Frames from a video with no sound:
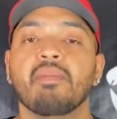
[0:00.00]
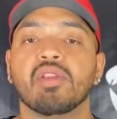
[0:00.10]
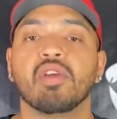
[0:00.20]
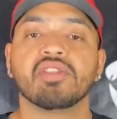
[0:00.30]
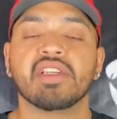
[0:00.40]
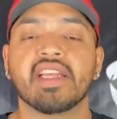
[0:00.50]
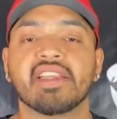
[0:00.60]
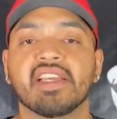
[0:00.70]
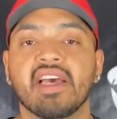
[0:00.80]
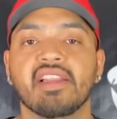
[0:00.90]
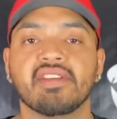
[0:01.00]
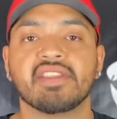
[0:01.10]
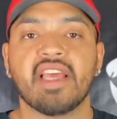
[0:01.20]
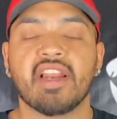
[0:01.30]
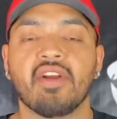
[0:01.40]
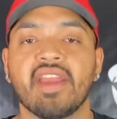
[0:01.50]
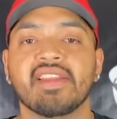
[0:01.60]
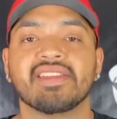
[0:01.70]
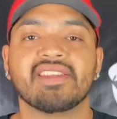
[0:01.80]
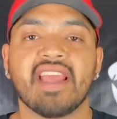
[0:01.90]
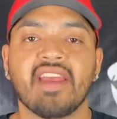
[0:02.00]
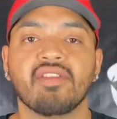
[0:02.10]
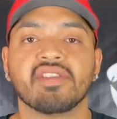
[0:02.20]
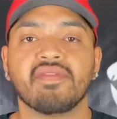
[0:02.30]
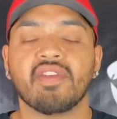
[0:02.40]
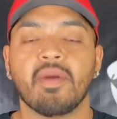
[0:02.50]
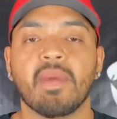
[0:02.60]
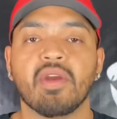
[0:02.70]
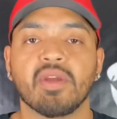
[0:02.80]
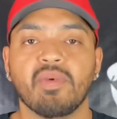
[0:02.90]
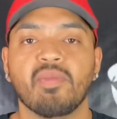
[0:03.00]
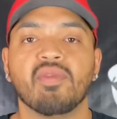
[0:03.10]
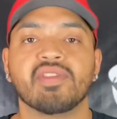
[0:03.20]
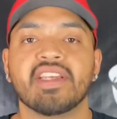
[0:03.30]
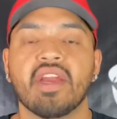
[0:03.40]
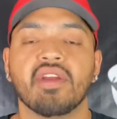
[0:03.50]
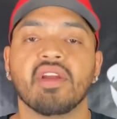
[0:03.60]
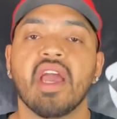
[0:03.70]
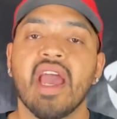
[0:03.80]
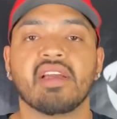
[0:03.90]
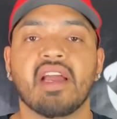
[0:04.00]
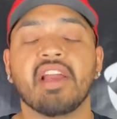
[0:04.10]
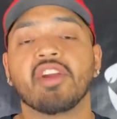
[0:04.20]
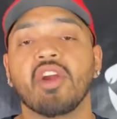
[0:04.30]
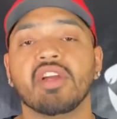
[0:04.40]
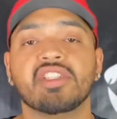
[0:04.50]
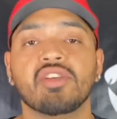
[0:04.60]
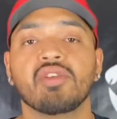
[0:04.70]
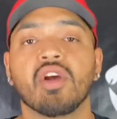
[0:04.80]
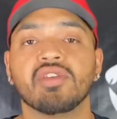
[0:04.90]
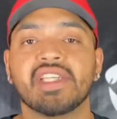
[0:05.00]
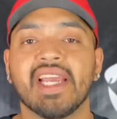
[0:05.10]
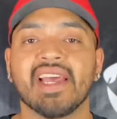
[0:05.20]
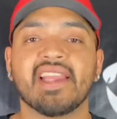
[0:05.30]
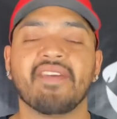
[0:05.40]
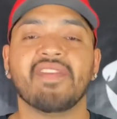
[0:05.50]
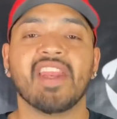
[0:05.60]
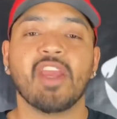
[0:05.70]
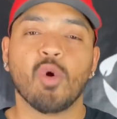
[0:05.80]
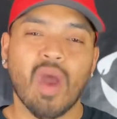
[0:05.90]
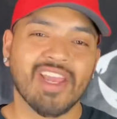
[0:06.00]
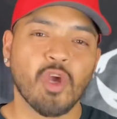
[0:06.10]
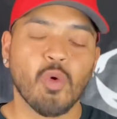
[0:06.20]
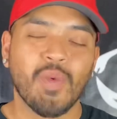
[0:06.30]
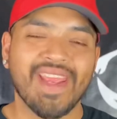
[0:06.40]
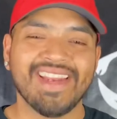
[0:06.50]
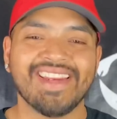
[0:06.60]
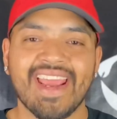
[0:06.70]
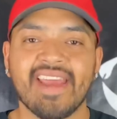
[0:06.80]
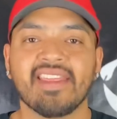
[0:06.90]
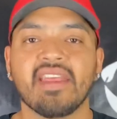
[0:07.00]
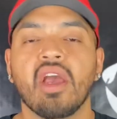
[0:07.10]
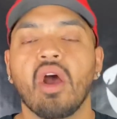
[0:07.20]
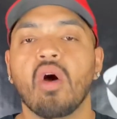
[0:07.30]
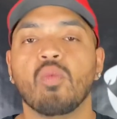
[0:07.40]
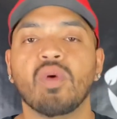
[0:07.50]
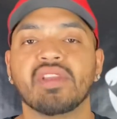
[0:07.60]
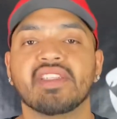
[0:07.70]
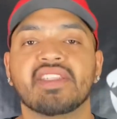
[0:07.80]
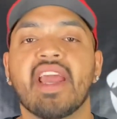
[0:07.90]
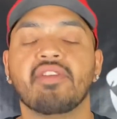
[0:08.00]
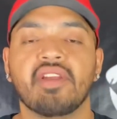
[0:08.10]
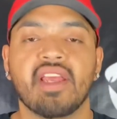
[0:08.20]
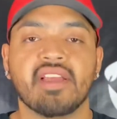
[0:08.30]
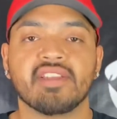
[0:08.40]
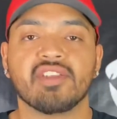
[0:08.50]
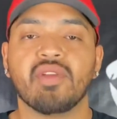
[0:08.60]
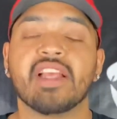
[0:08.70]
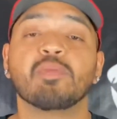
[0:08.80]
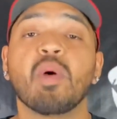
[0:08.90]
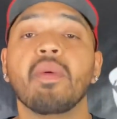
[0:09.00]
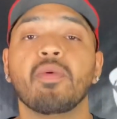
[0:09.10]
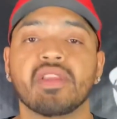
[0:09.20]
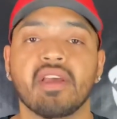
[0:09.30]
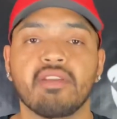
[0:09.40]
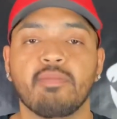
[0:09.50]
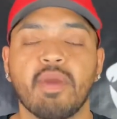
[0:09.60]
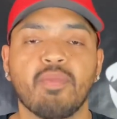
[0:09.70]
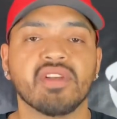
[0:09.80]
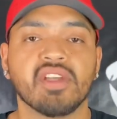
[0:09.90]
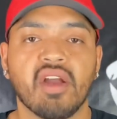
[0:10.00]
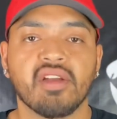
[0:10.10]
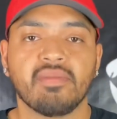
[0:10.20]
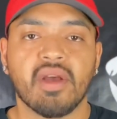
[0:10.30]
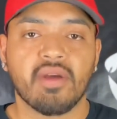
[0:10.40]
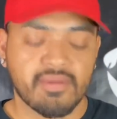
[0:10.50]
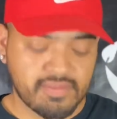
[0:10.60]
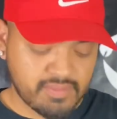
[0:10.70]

but those are not the colors that are in the standards of the American Pit Bull Terrier. I encourage you to go check out that video. I go in depth on what the standard is. So that's probably what the other people are talking about.